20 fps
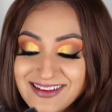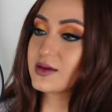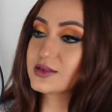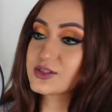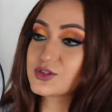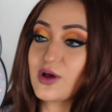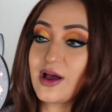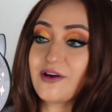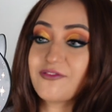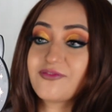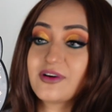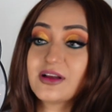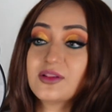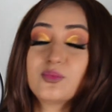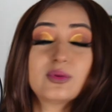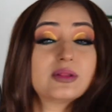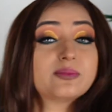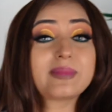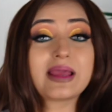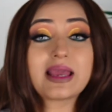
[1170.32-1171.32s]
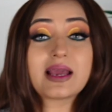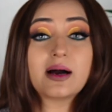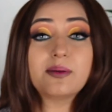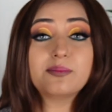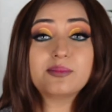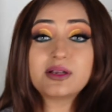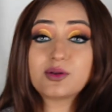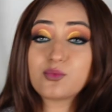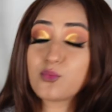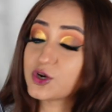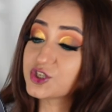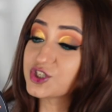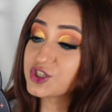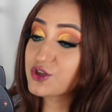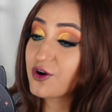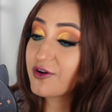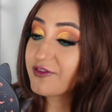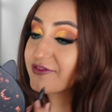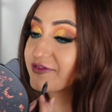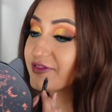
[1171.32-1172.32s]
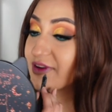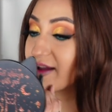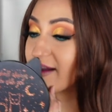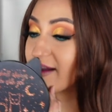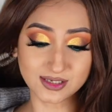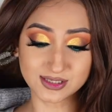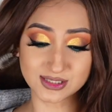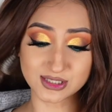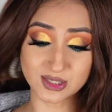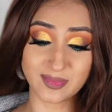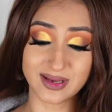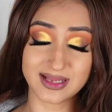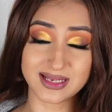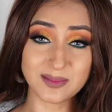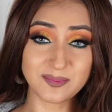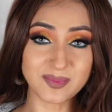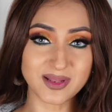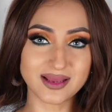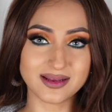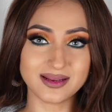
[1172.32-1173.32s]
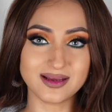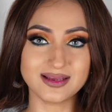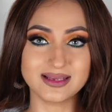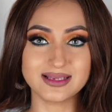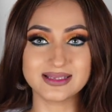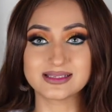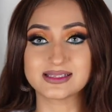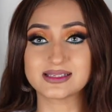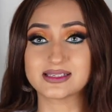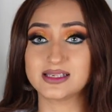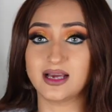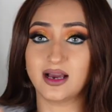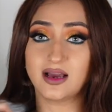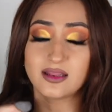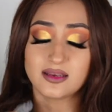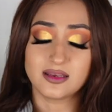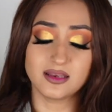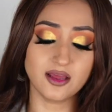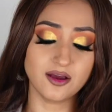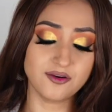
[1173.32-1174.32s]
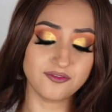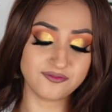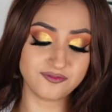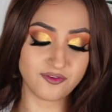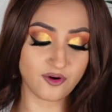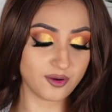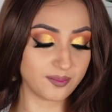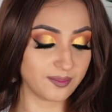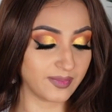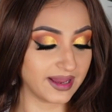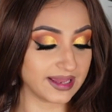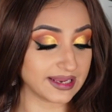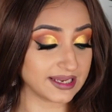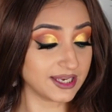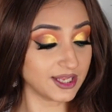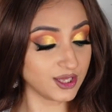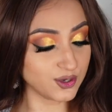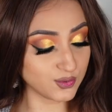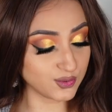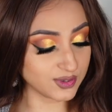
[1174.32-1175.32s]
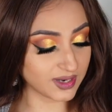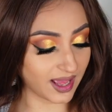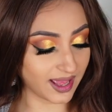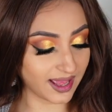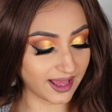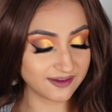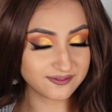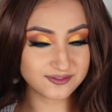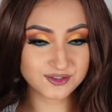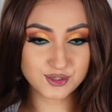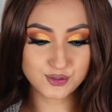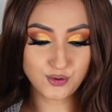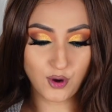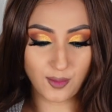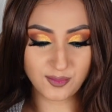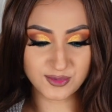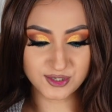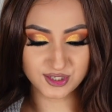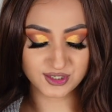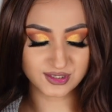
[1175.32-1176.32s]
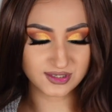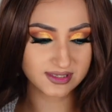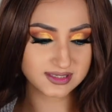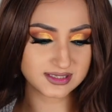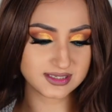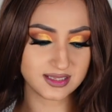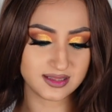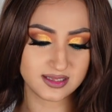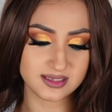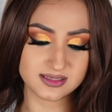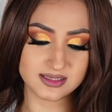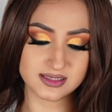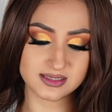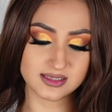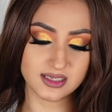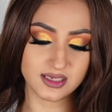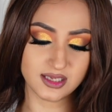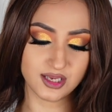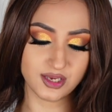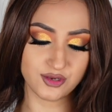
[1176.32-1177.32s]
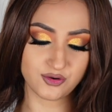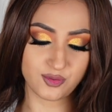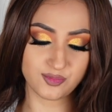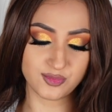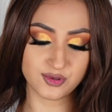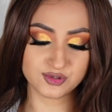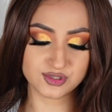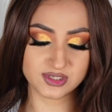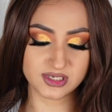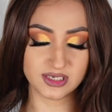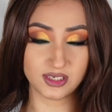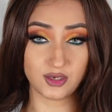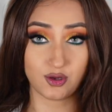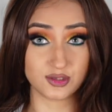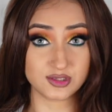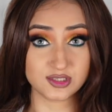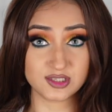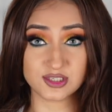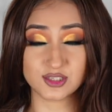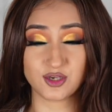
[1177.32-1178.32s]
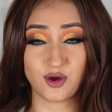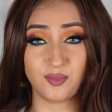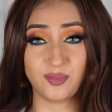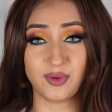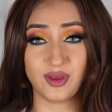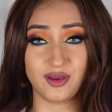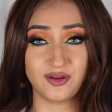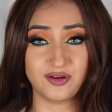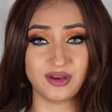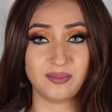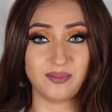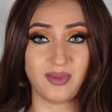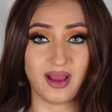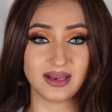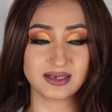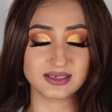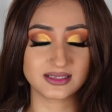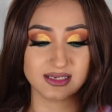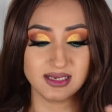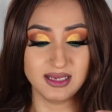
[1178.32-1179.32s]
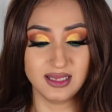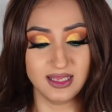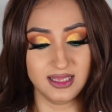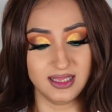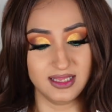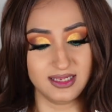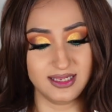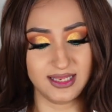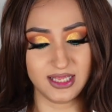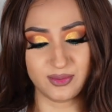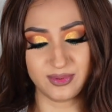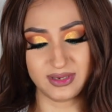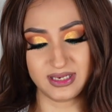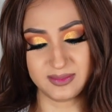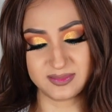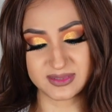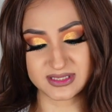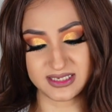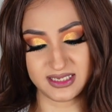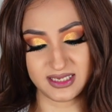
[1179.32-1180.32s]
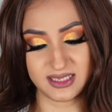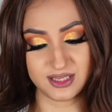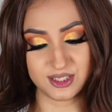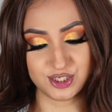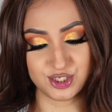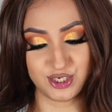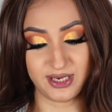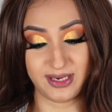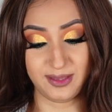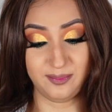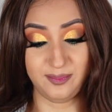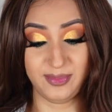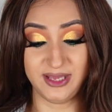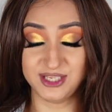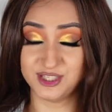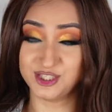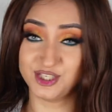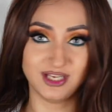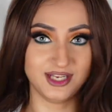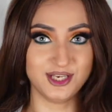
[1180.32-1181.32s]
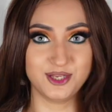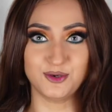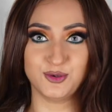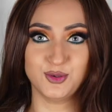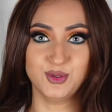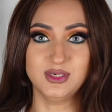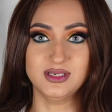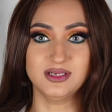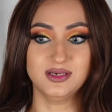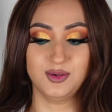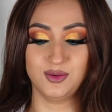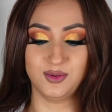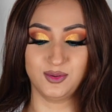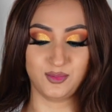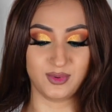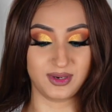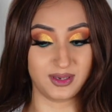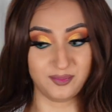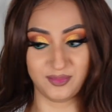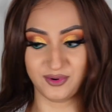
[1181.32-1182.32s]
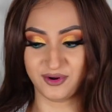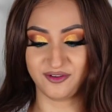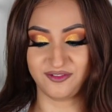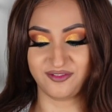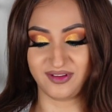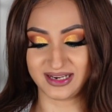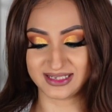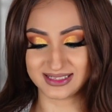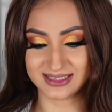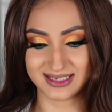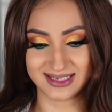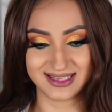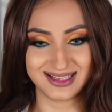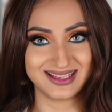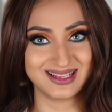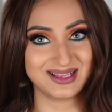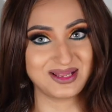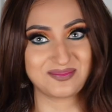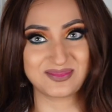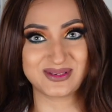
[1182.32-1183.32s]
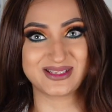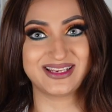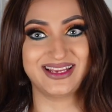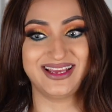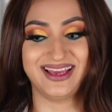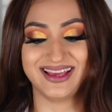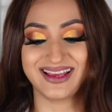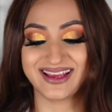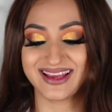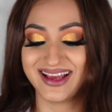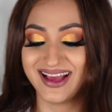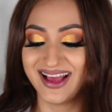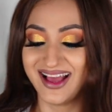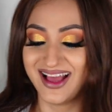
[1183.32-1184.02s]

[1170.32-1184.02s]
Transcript: So have fun with makeup, it washes off. So my lip liner is done. For my nude, I have two options. This is the Kiro Beauty Non-Stop Airy Matte liquid lipstick in the shade Peachy Nude. What a perfect lipstick.